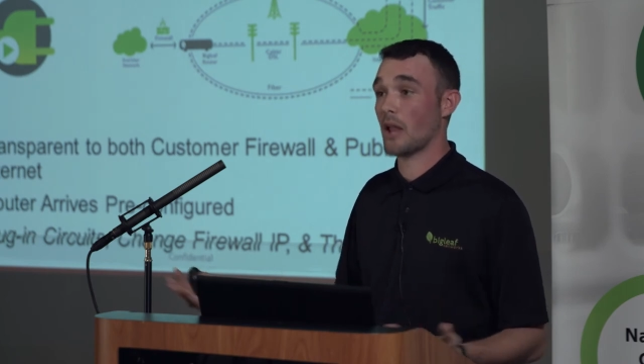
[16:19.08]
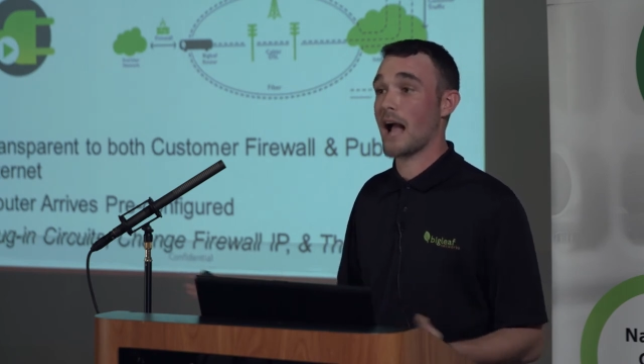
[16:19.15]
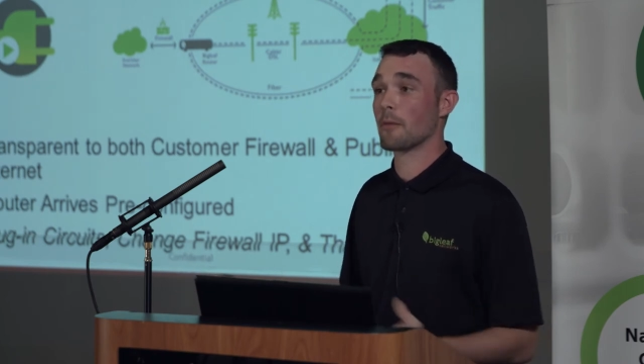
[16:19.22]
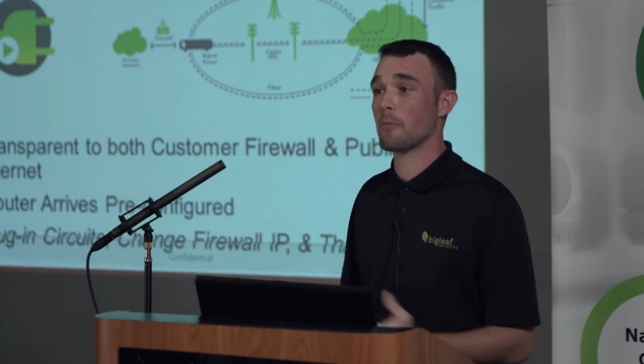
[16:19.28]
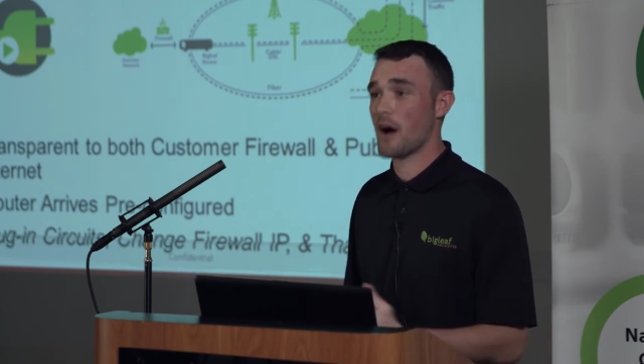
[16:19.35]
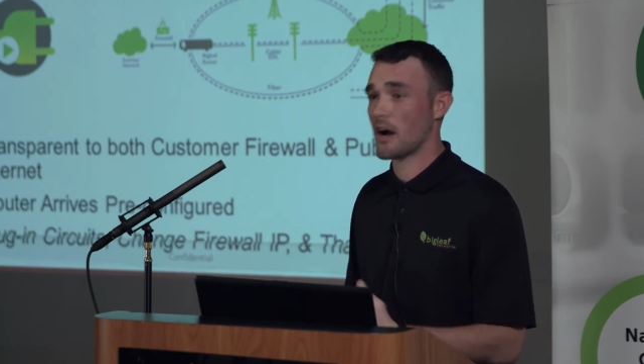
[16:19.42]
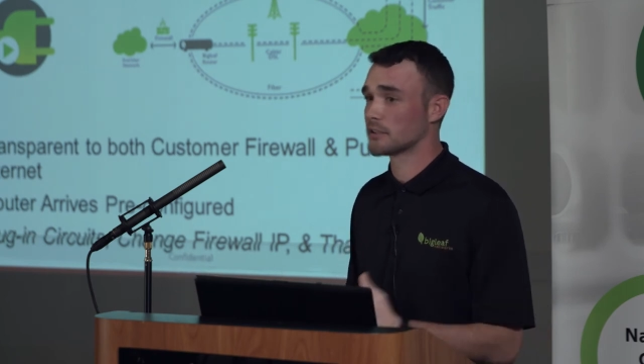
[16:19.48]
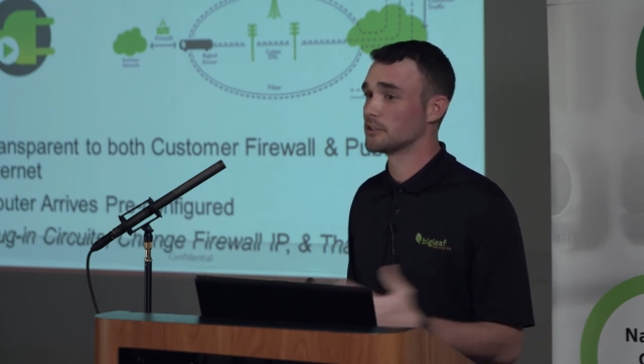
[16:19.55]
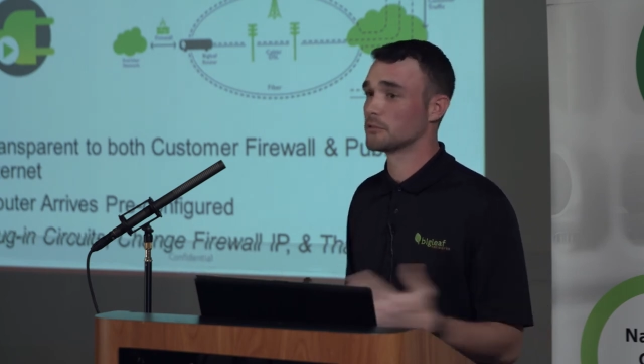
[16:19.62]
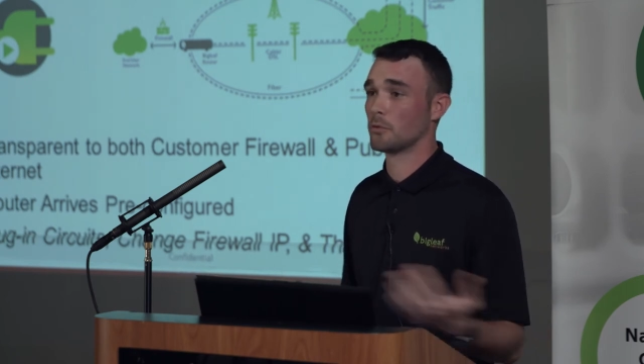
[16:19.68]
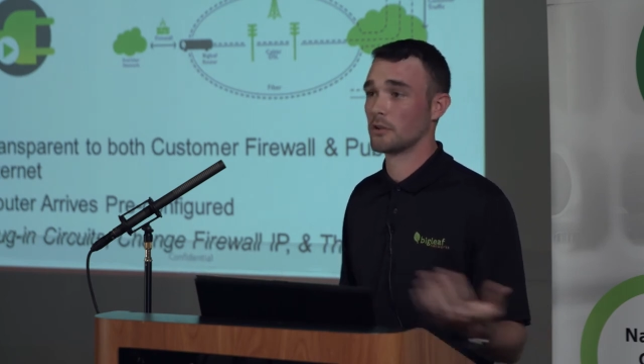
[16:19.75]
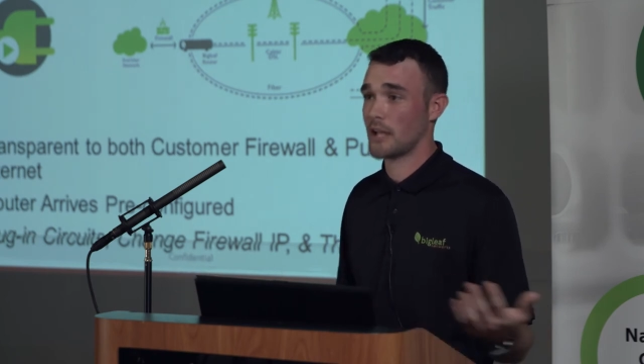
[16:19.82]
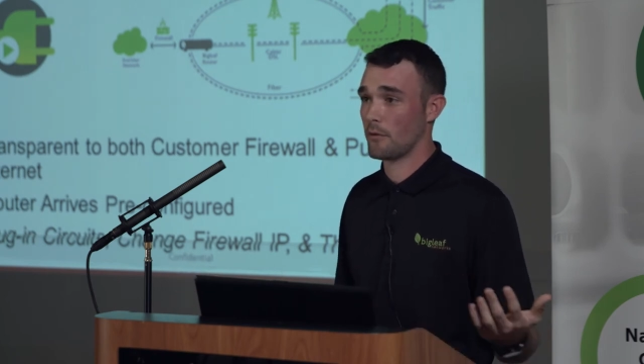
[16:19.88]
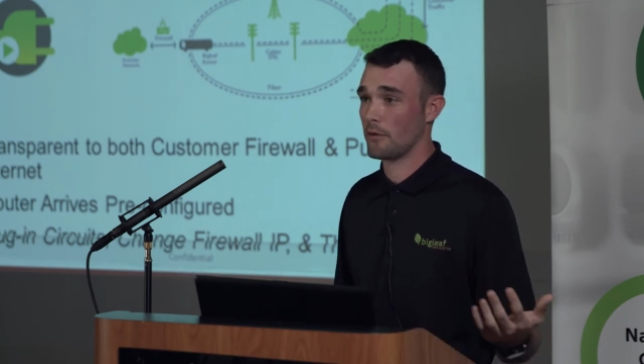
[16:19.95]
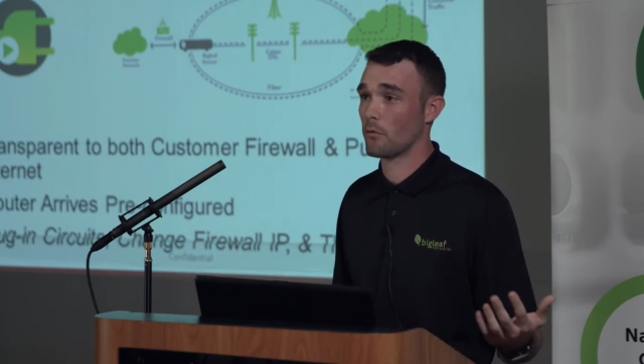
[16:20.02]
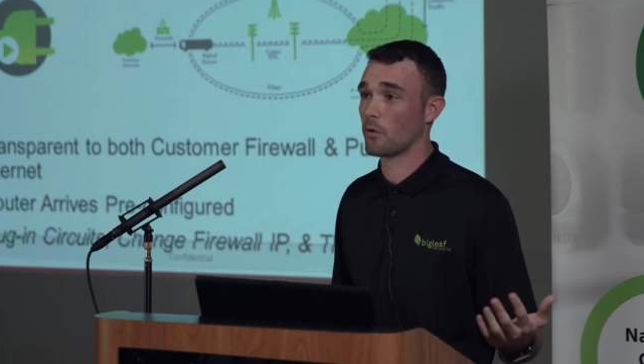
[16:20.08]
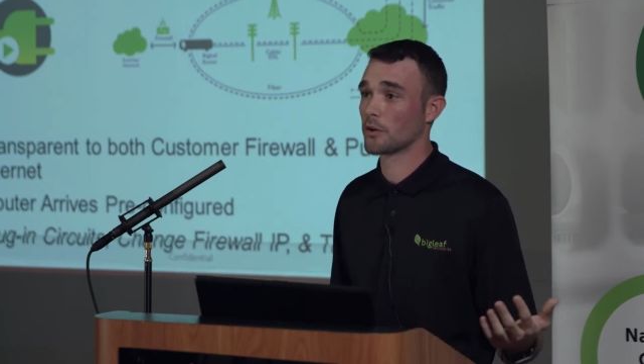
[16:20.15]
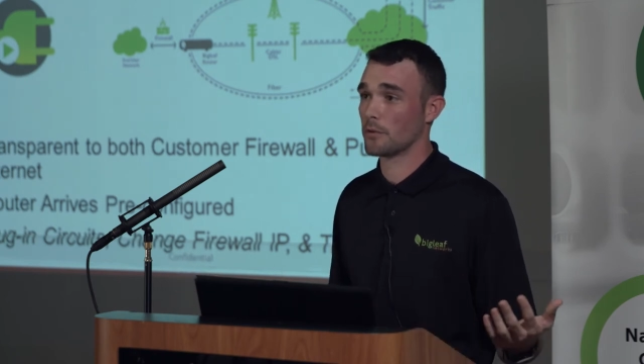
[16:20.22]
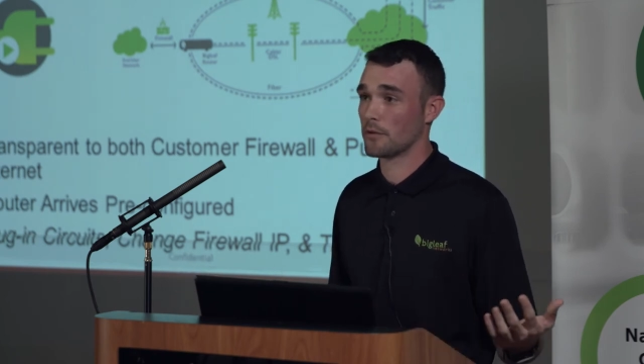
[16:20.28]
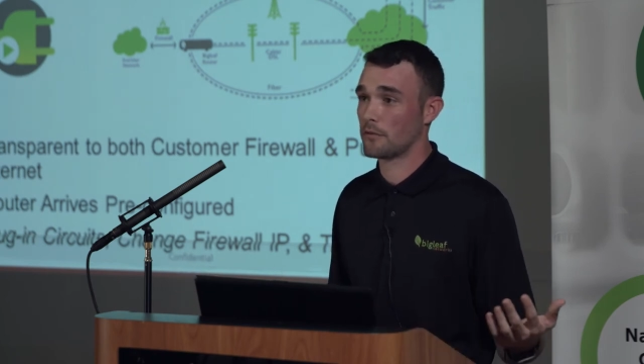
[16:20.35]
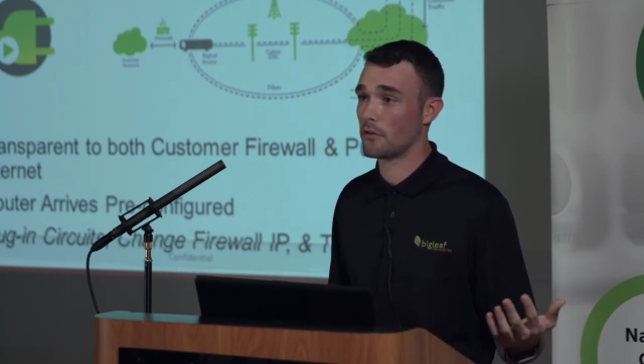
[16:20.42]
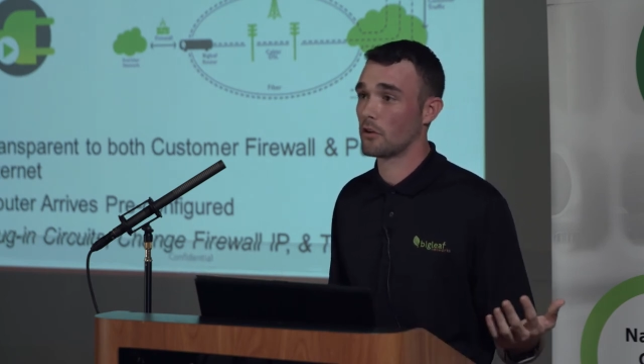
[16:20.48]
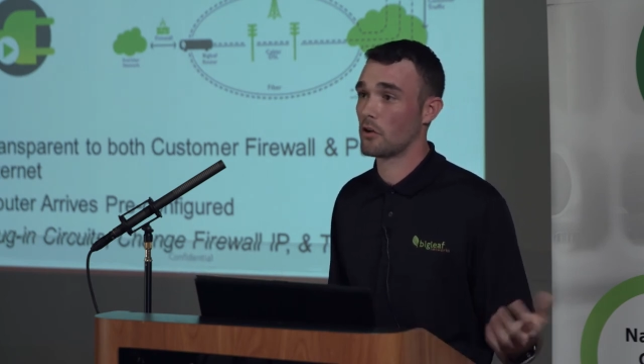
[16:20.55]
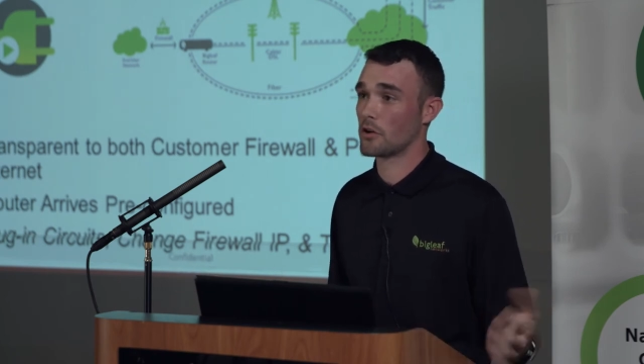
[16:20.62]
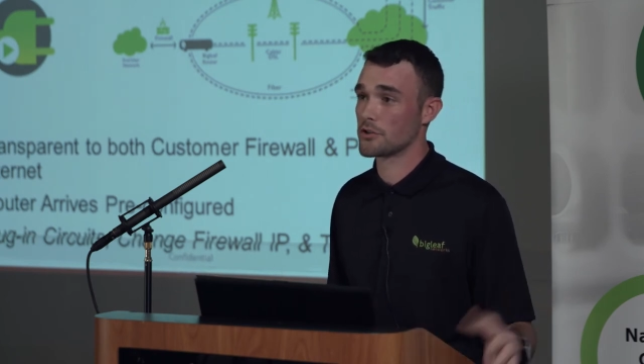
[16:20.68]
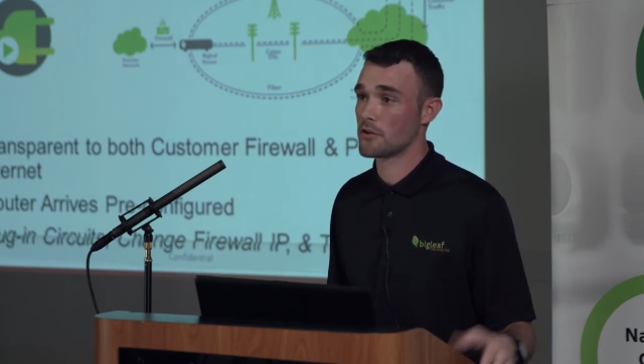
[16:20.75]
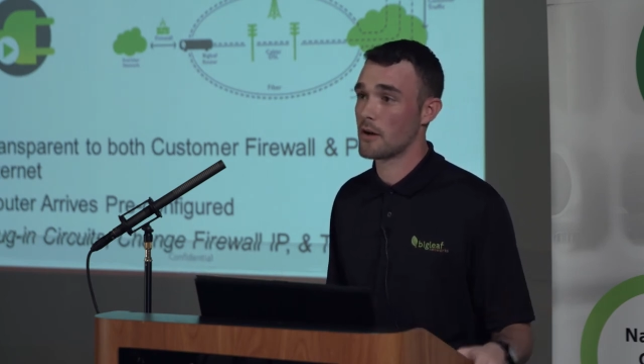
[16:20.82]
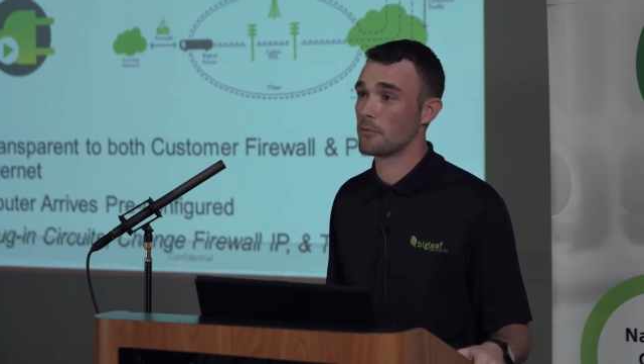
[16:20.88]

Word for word: black box is one that we've worked with for a larger